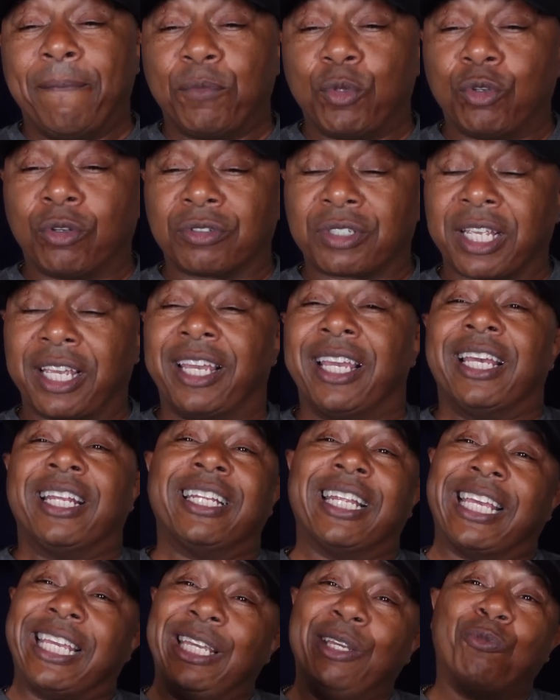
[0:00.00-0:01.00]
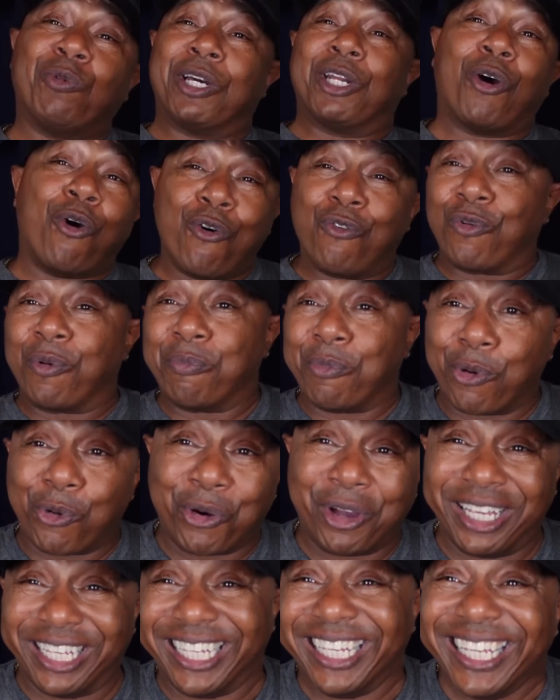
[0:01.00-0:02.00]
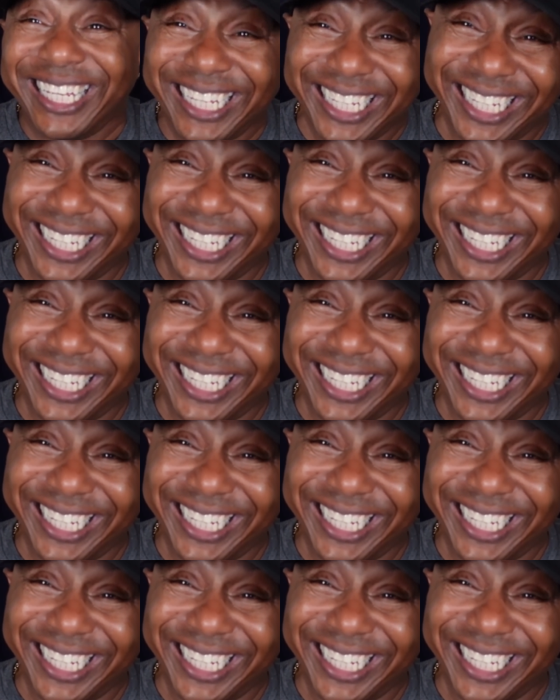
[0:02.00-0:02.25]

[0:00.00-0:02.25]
You know what I'm saying? Now, he went overboard.